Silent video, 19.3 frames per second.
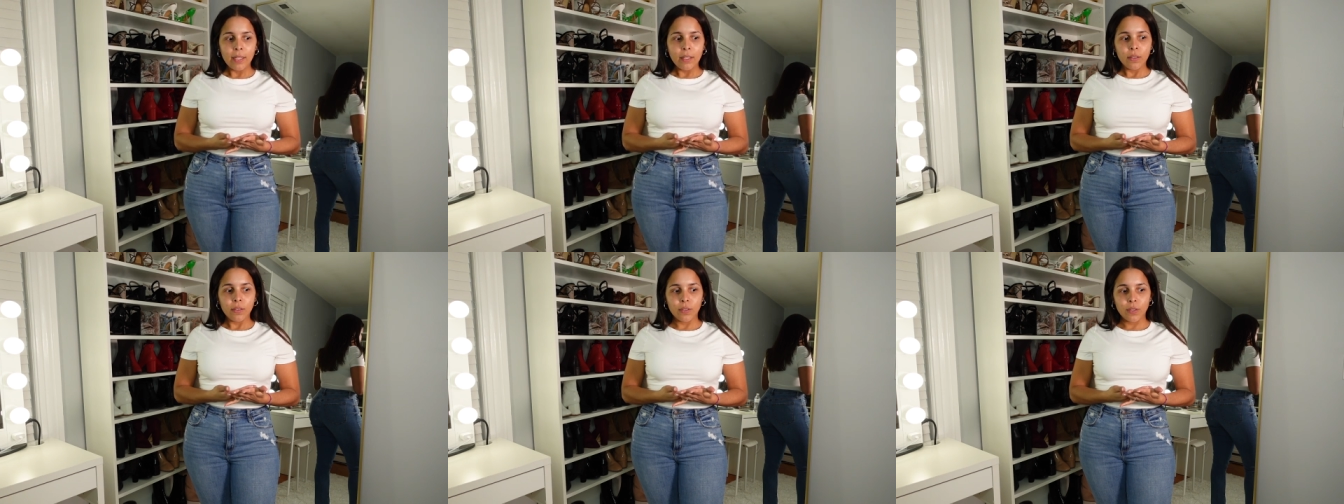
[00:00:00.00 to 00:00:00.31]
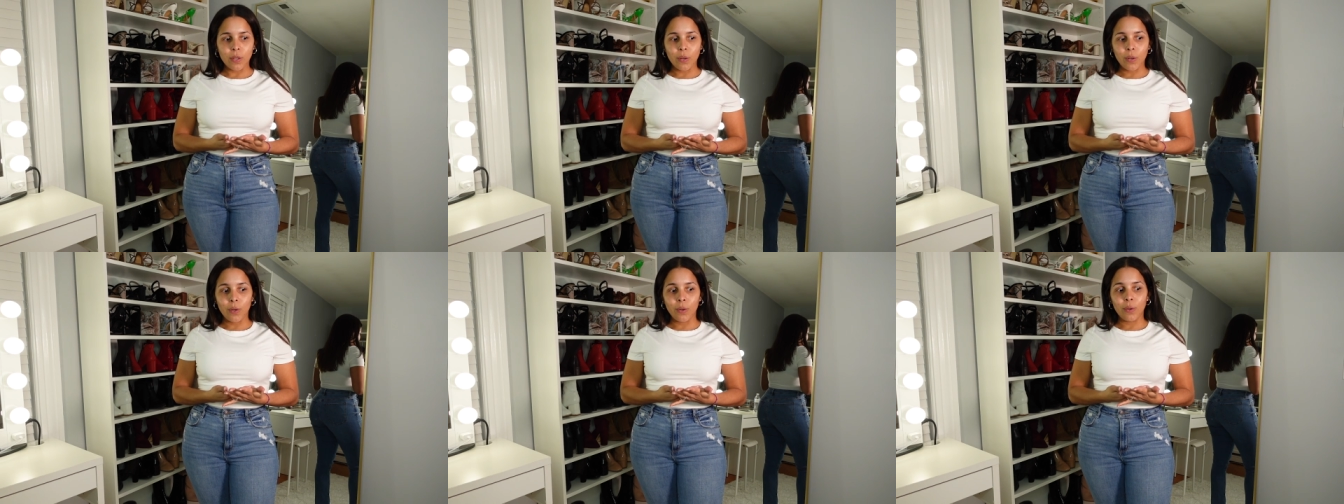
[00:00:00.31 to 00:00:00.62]

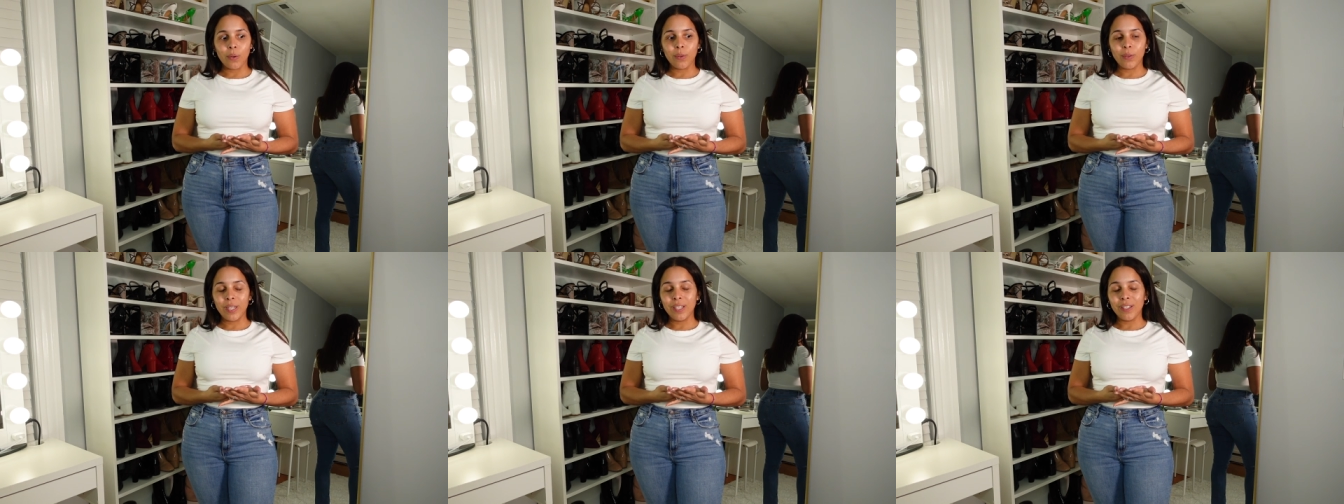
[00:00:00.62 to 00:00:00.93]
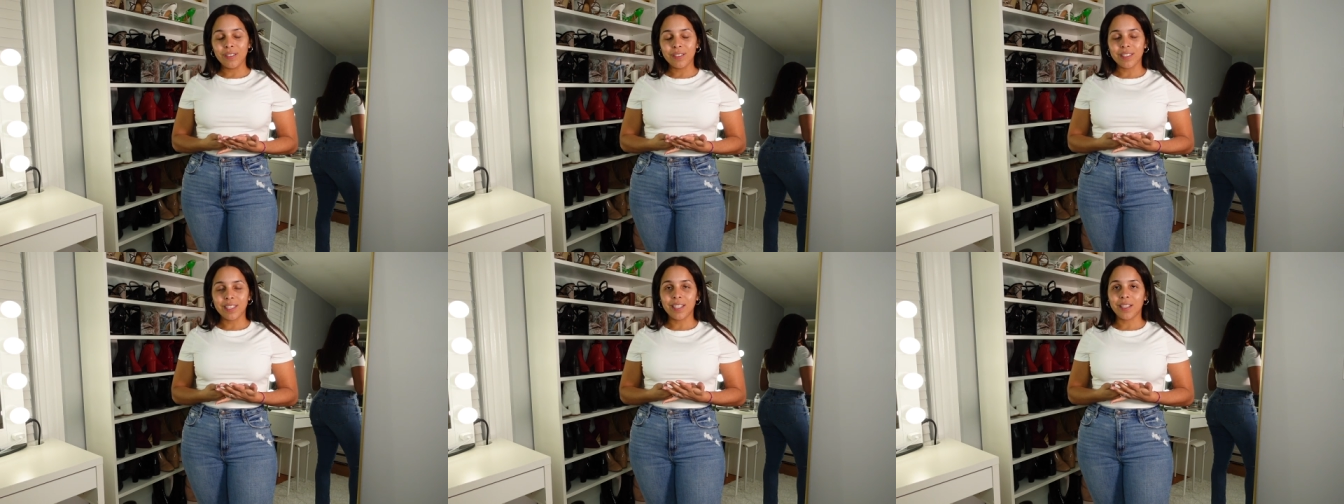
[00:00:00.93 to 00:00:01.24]
So it
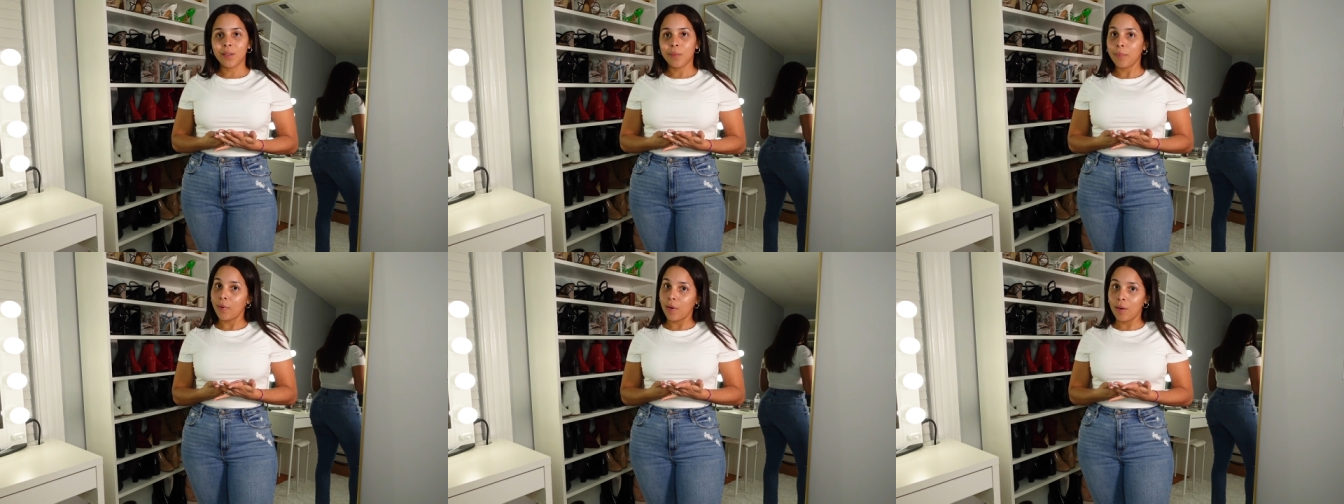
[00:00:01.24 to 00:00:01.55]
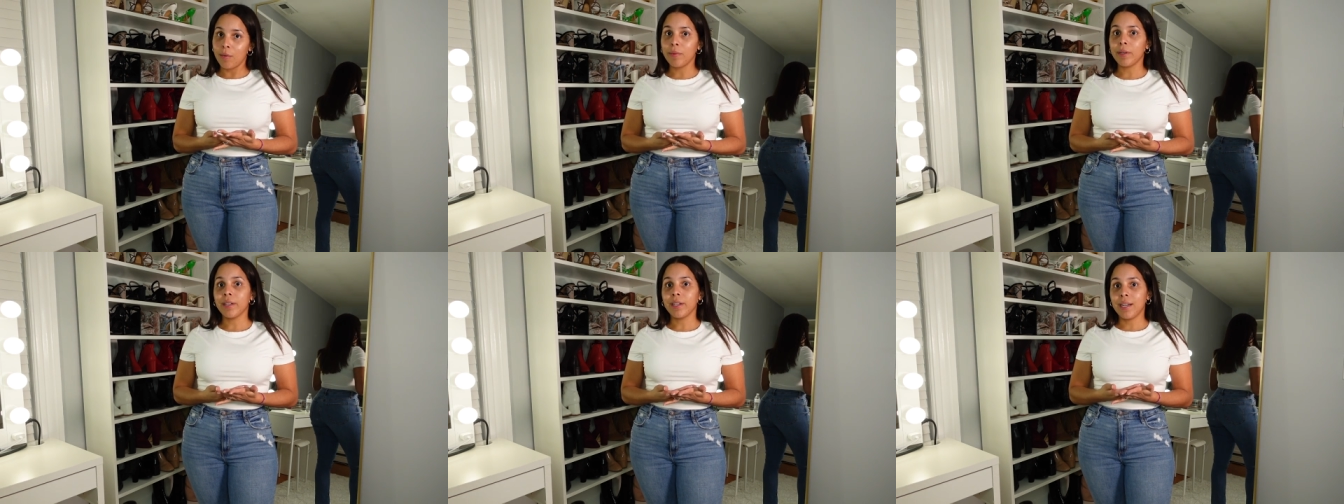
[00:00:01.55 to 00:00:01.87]
looks like you're
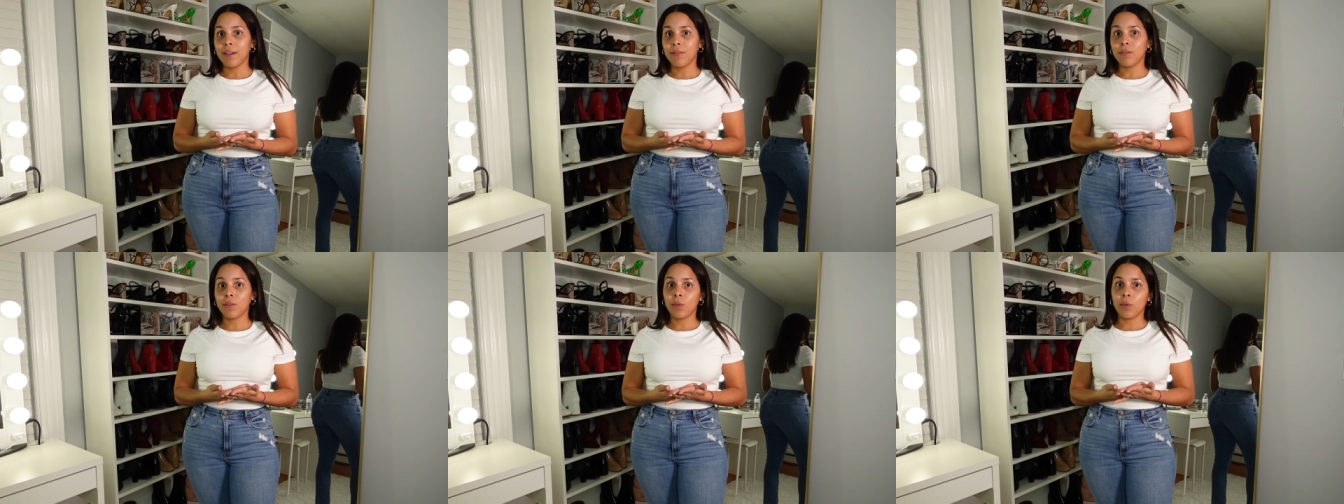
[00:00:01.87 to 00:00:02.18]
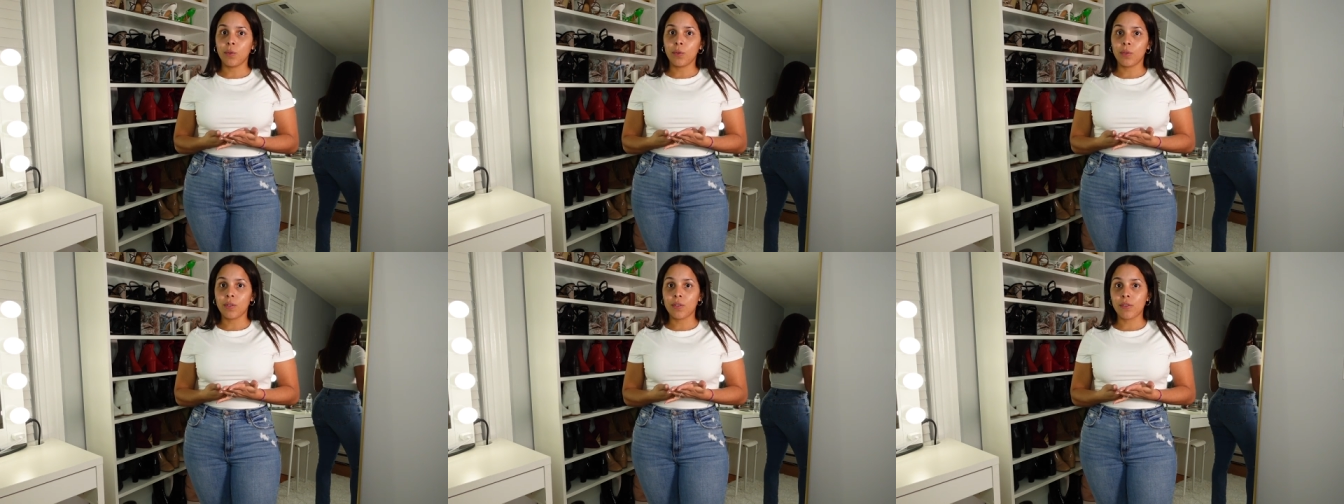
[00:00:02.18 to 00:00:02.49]
probably gonna have to
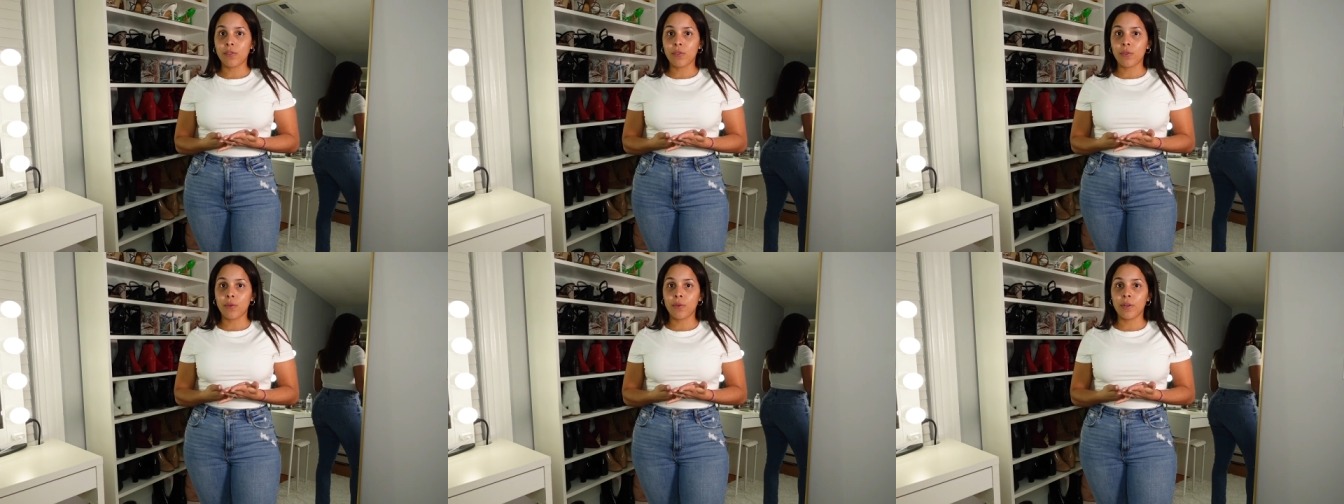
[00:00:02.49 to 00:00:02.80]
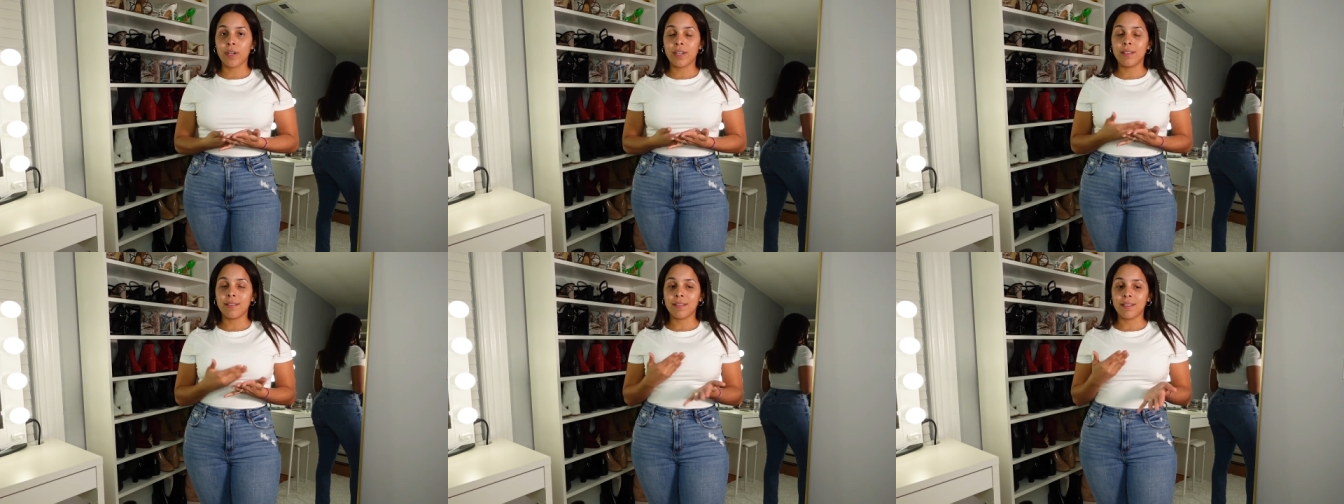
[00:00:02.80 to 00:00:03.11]
go to the
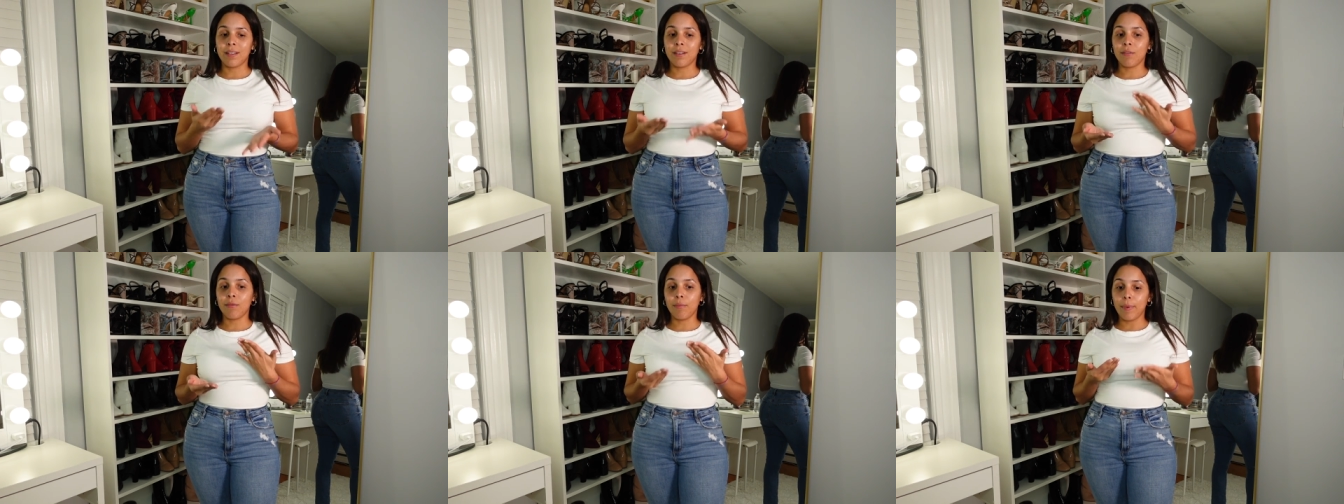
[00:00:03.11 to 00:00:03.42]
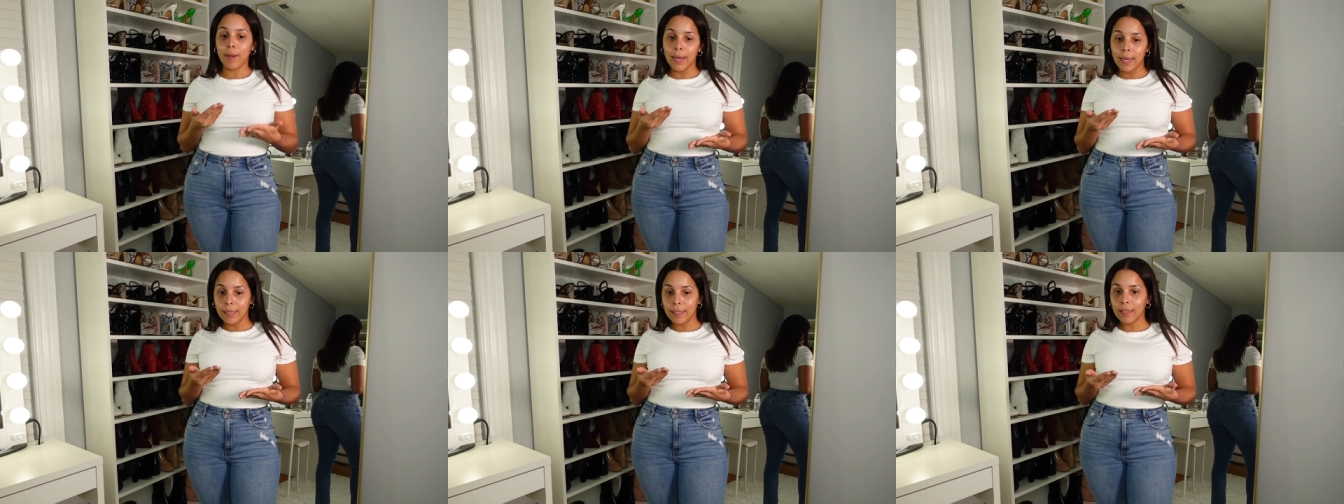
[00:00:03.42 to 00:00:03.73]
store instead of
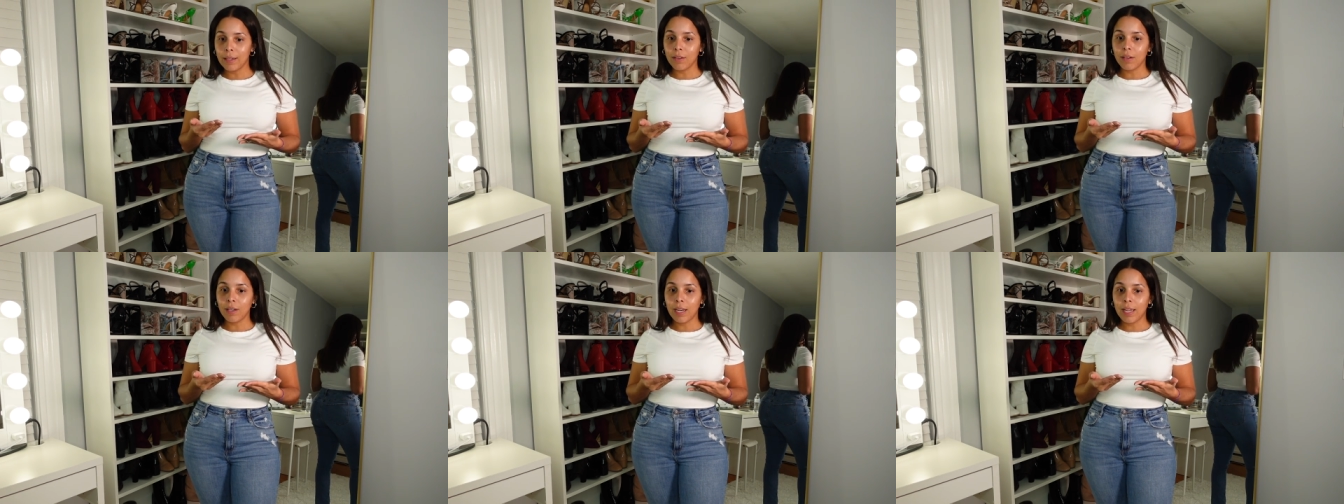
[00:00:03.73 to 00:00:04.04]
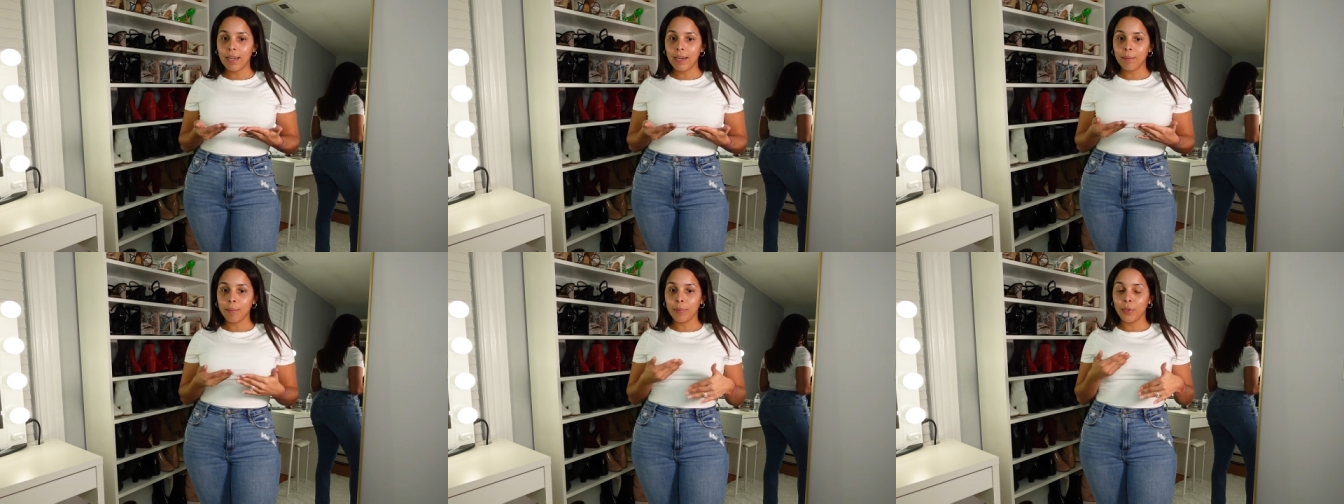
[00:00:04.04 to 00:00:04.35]
buying it online.